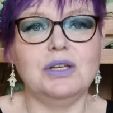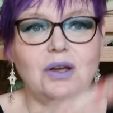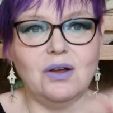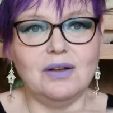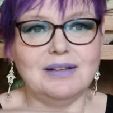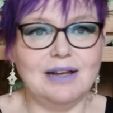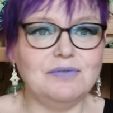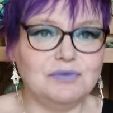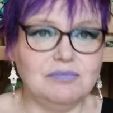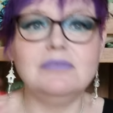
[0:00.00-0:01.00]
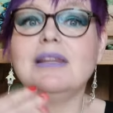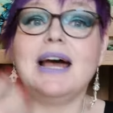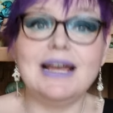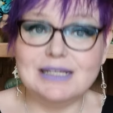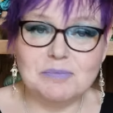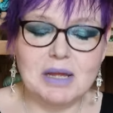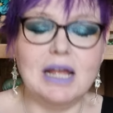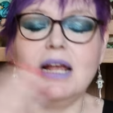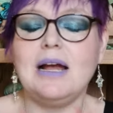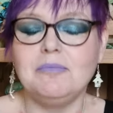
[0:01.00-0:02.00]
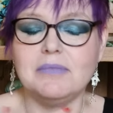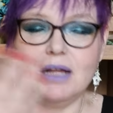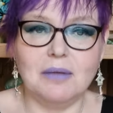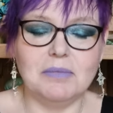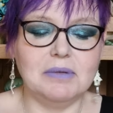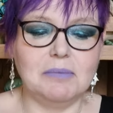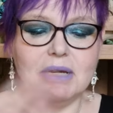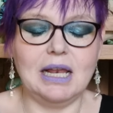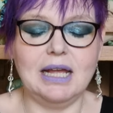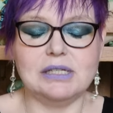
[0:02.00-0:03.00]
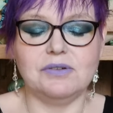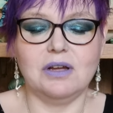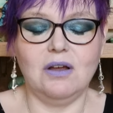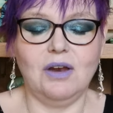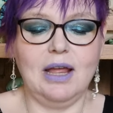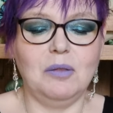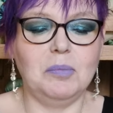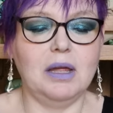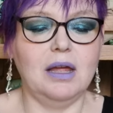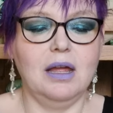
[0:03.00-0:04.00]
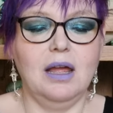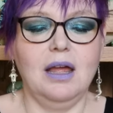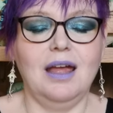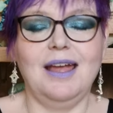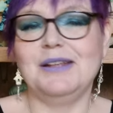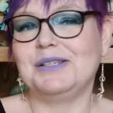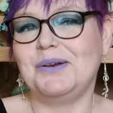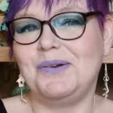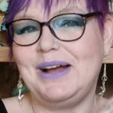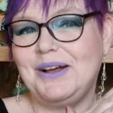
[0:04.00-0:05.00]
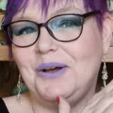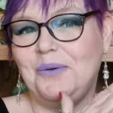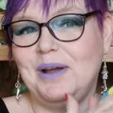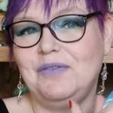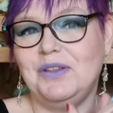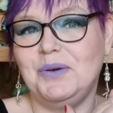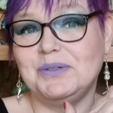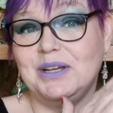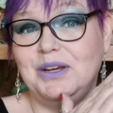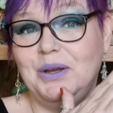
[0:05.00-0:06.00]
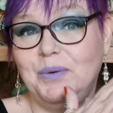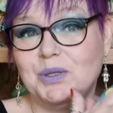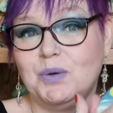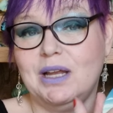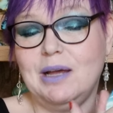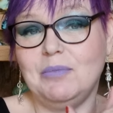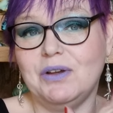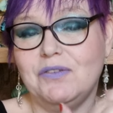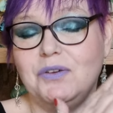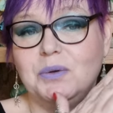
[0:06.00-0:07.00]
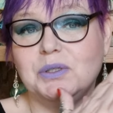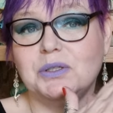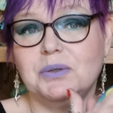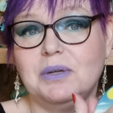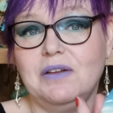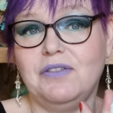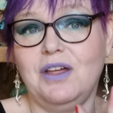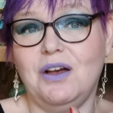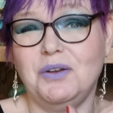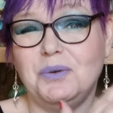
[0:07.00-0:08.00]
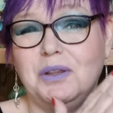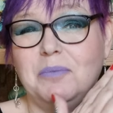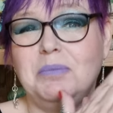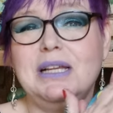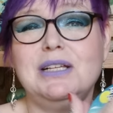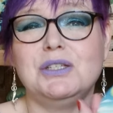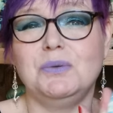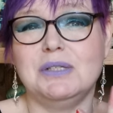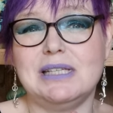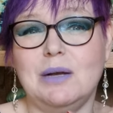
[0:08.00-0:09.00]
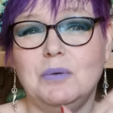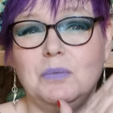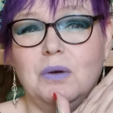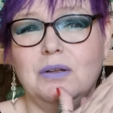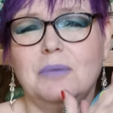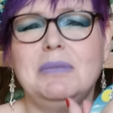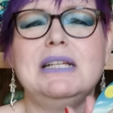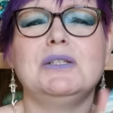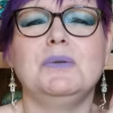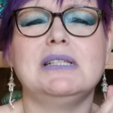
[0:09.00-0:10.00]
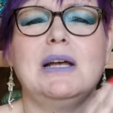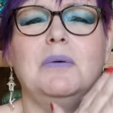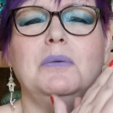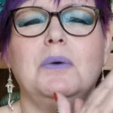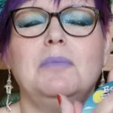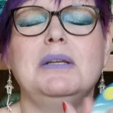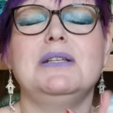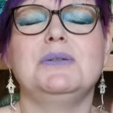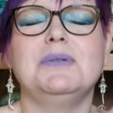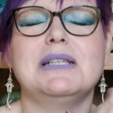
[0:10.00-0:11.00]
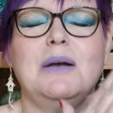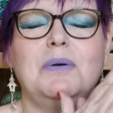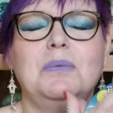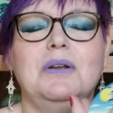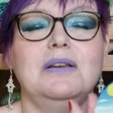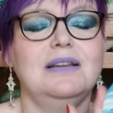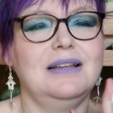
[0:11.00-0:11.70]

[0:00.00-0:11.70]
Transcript: You know, that is me, I'm a collector, I can't help it. And so I can't wait for those. And you know which one I'm looking forward to, if they are doing them. Please do a sour one, please do a sour one, please do a sour one.